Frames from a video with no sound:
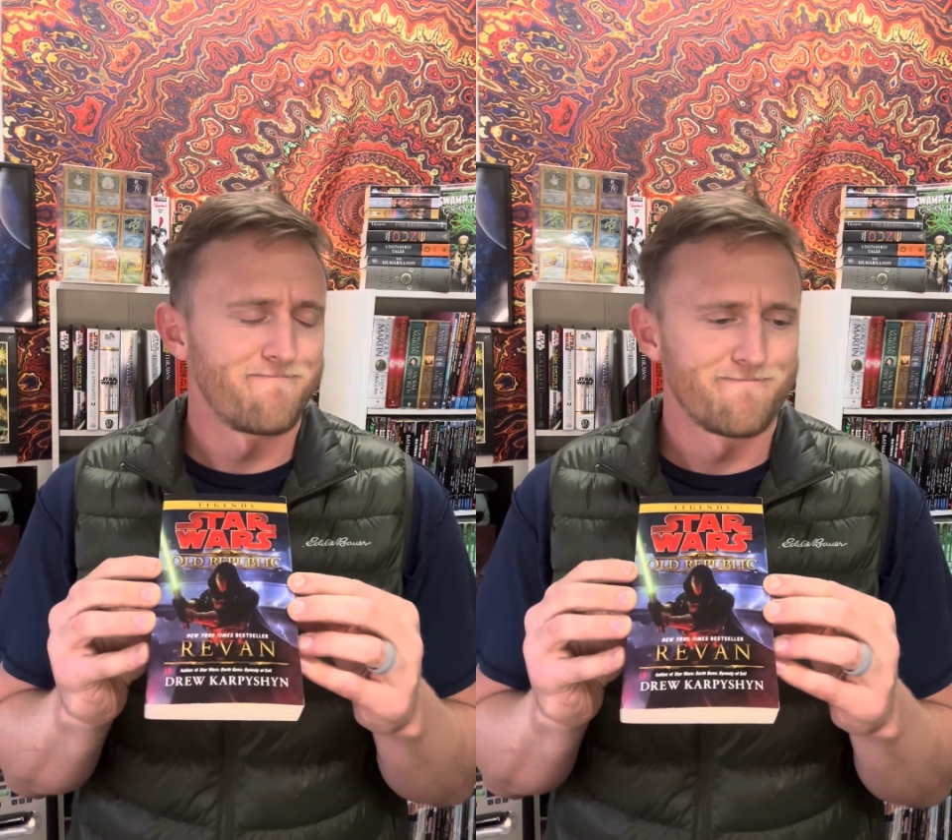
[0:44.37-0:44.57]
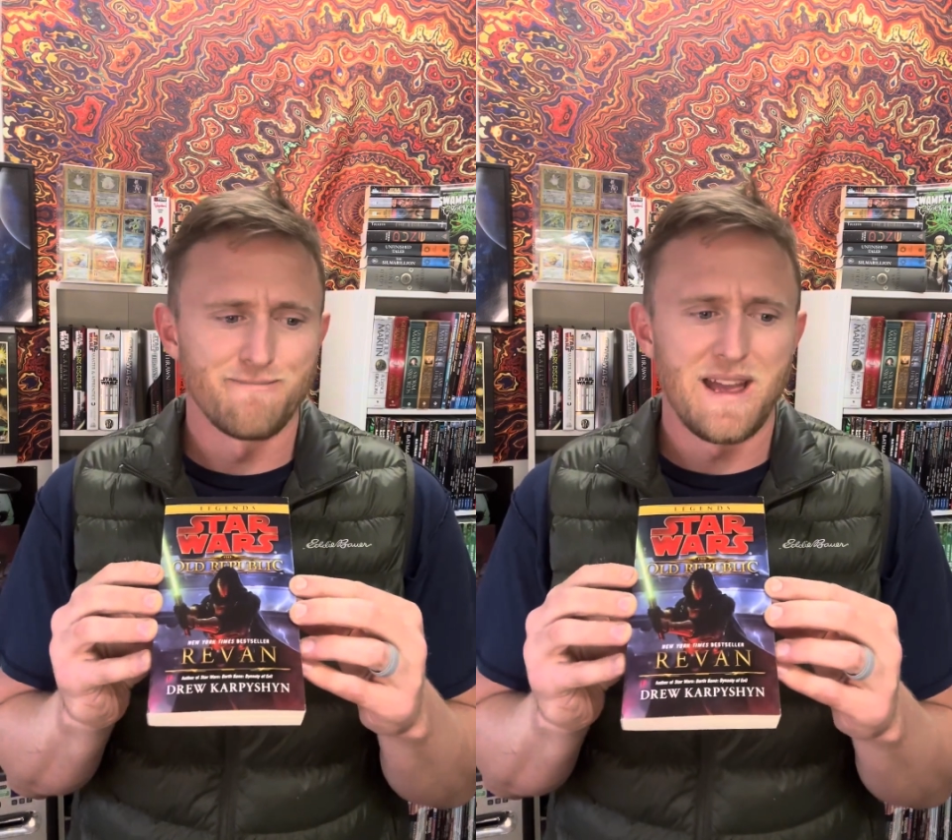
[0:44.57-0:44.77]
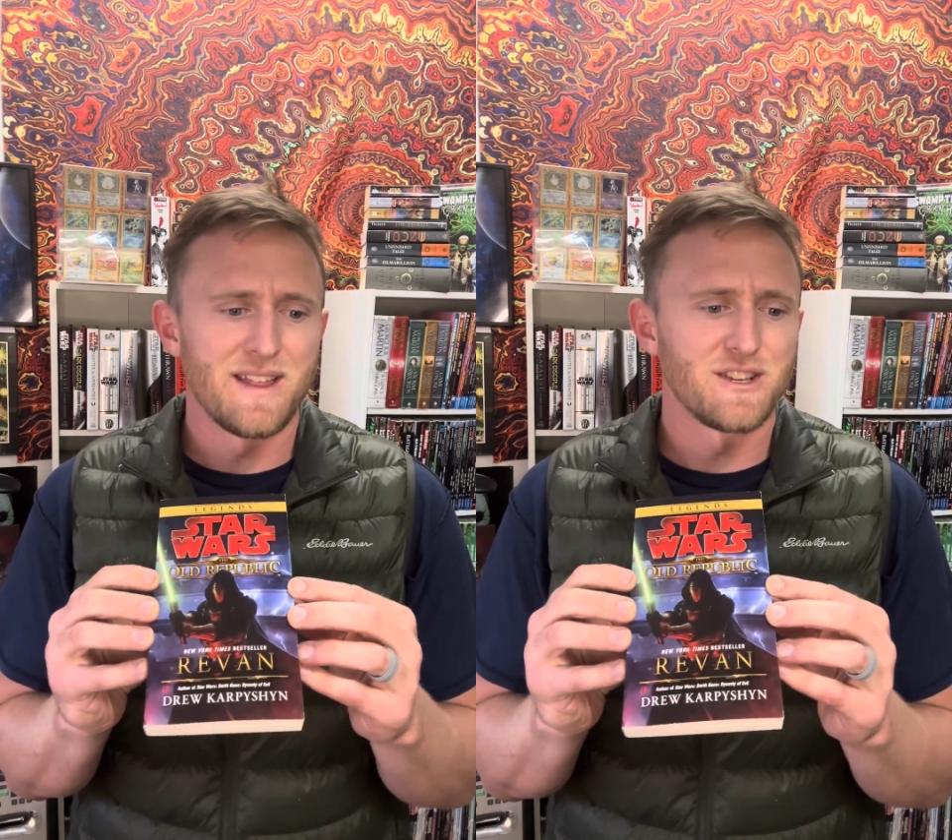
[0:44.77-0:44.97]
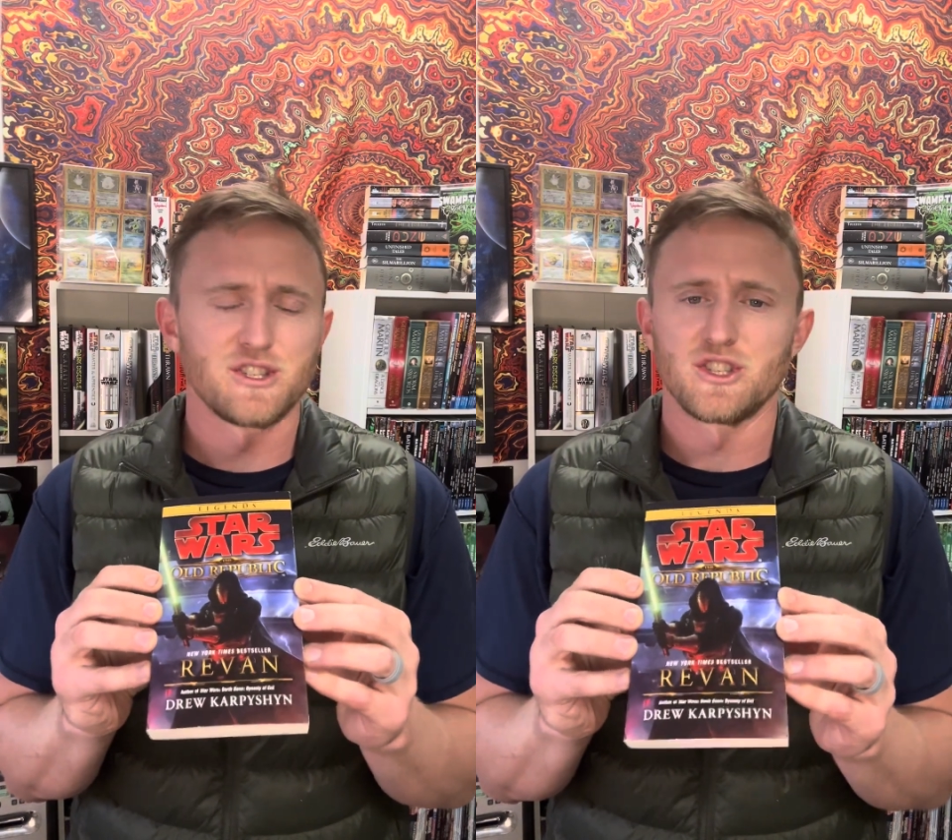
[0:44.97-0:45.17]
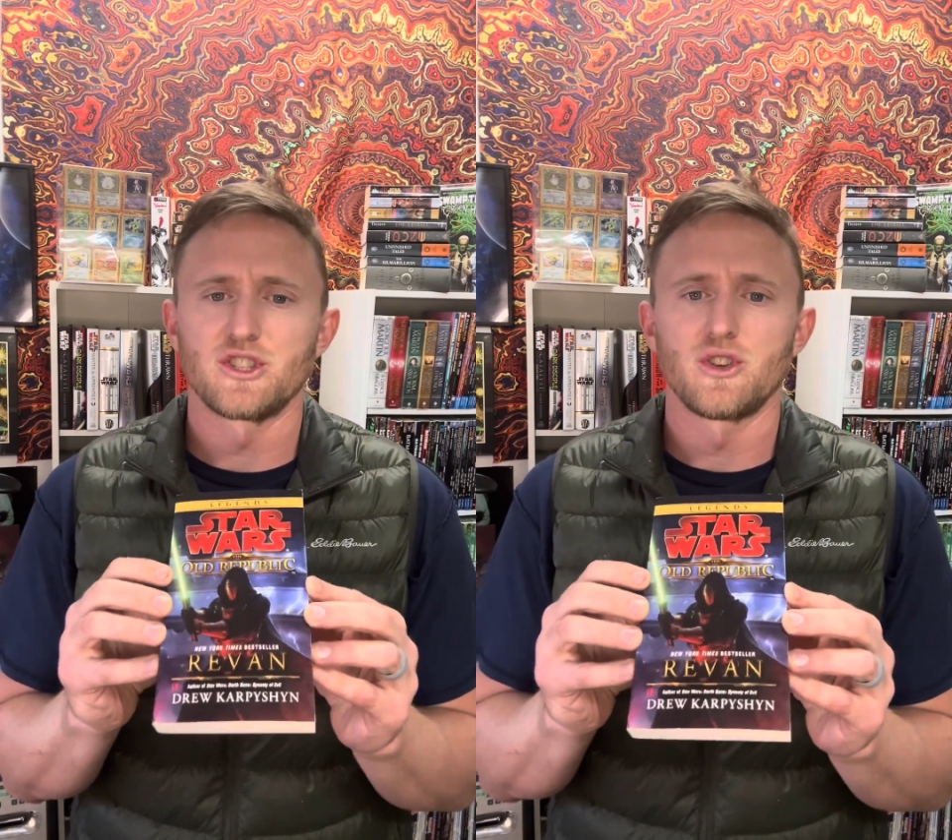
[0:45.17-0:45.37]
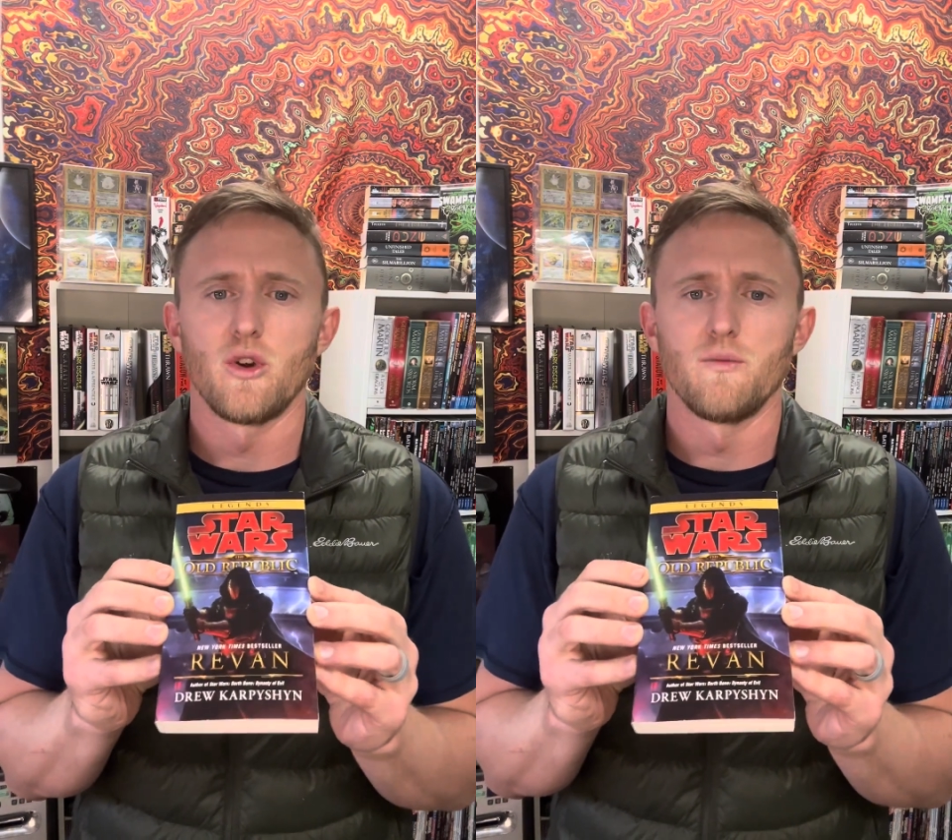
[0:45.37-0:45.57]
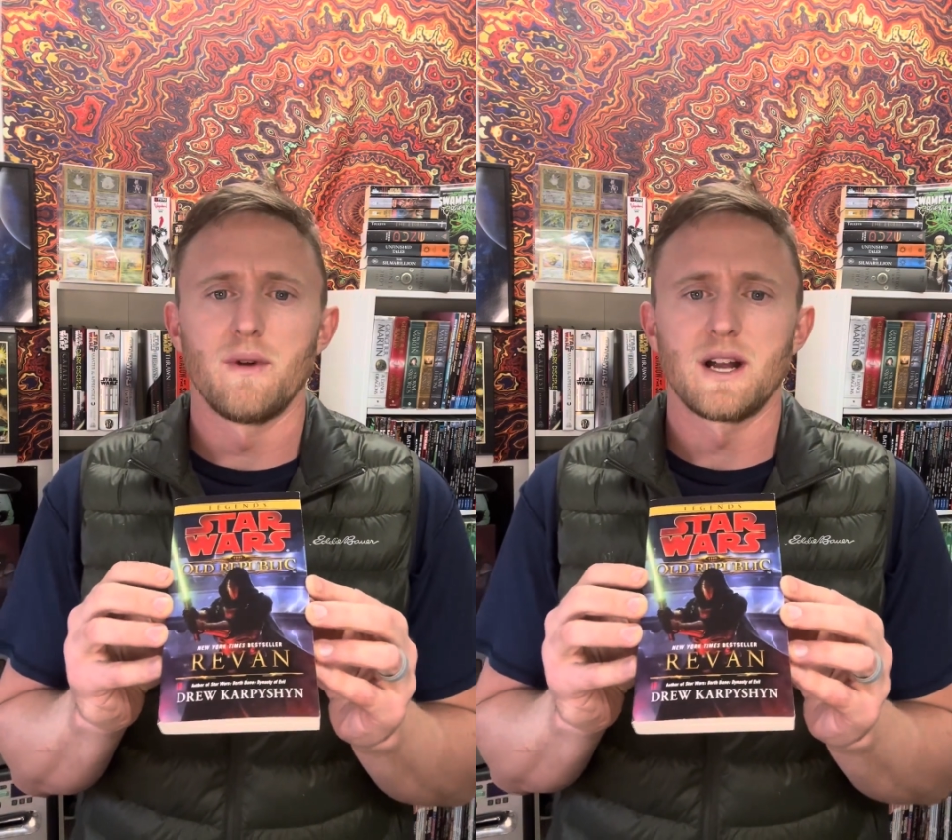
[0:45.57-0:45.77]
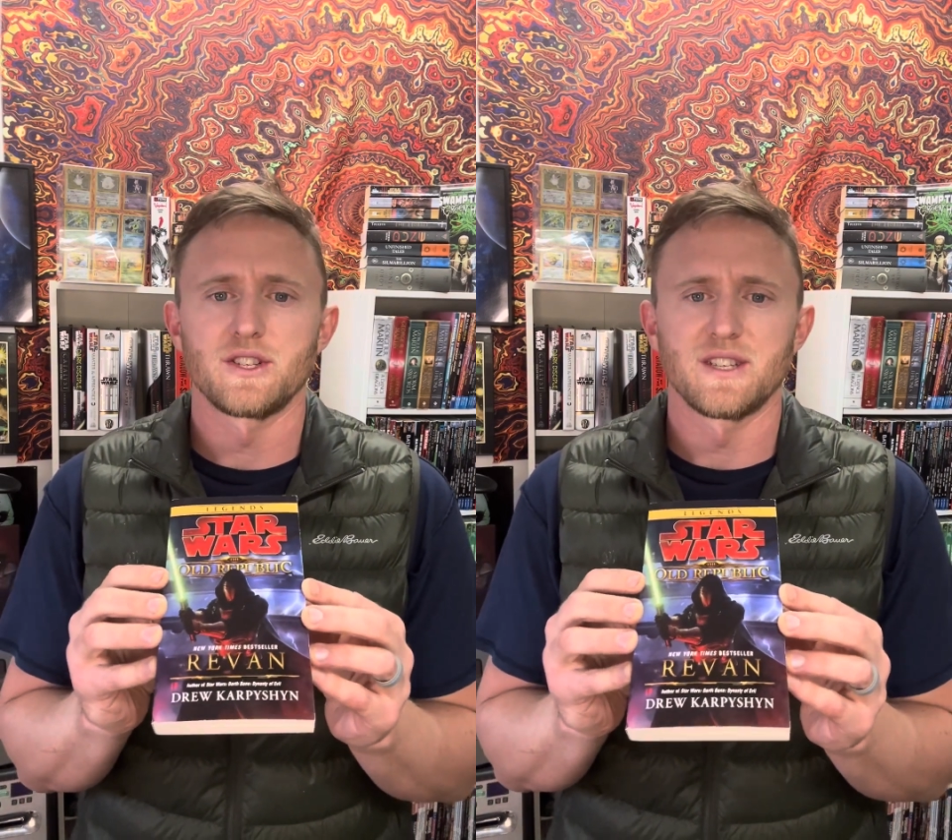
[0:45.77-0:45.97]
man, there's just so much.